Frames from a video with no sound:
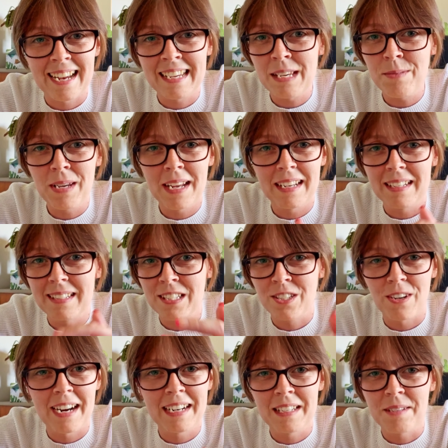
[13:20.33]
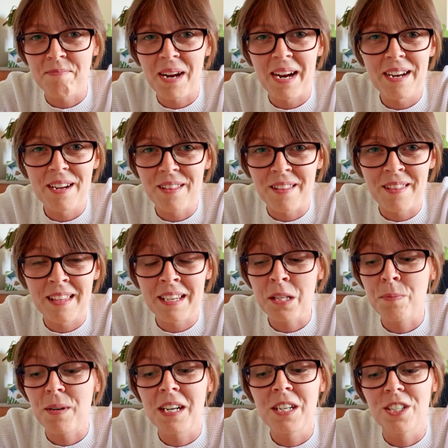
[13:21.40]
keep getting distracted by other things,
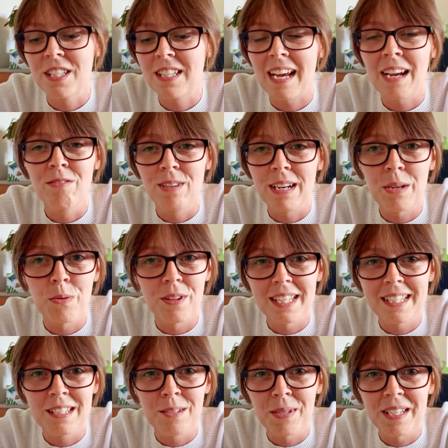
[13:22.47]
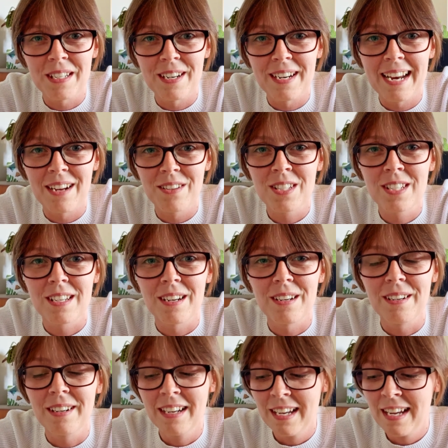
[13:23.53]
but I really want this to be done now.
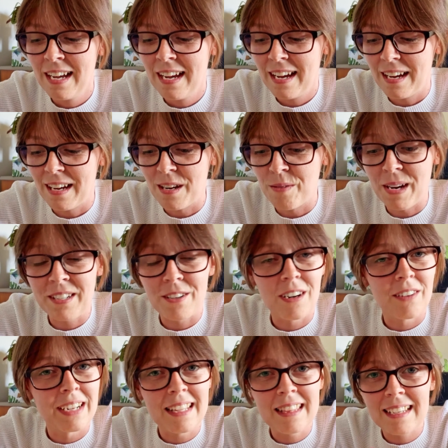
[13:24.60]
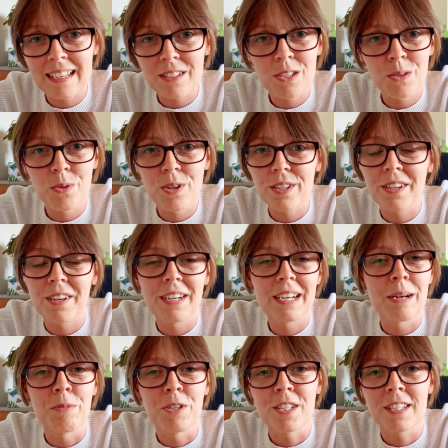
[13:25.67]
So I don't have anything else to work on.
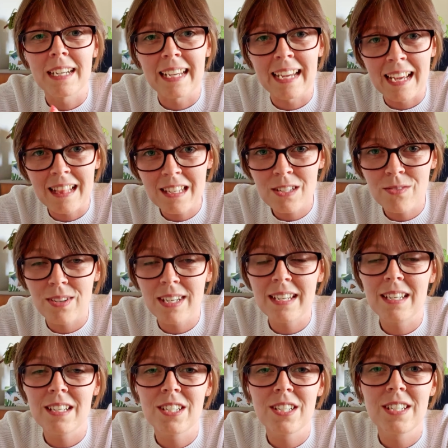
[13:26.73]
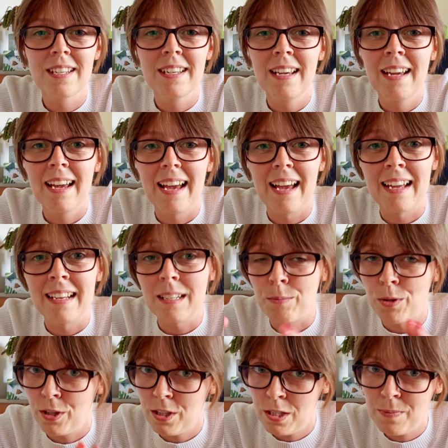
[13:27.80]
I'm just going to get this finished and I'm not
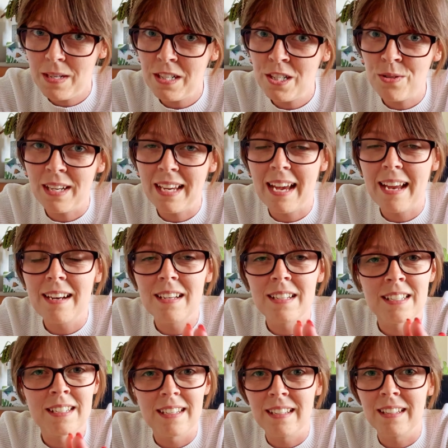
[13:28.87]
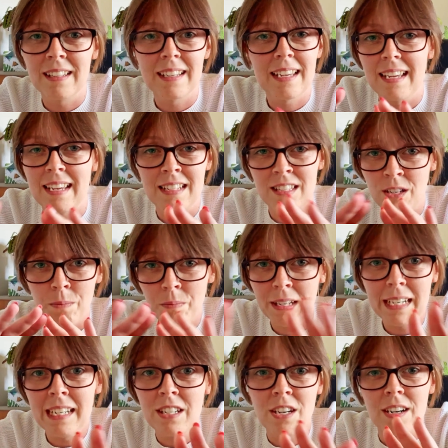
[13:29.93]
going to speak to you again until it's
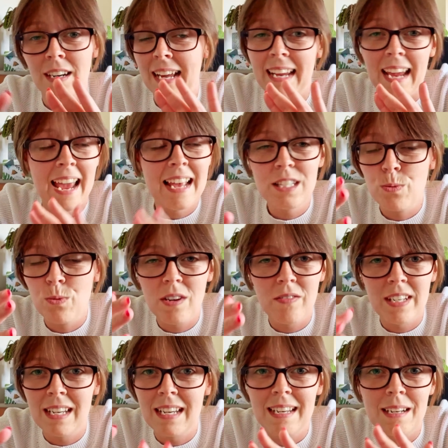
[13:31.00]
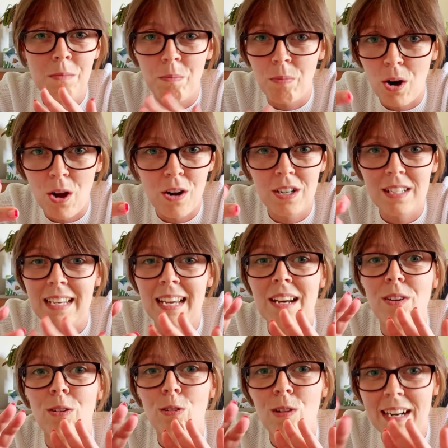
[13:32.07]
completely done, like ends weaved in, blocked
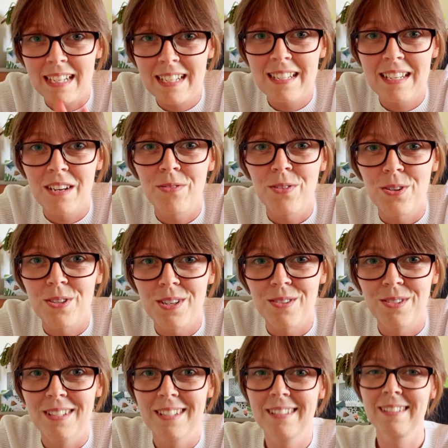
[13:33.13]
and ready to take photos.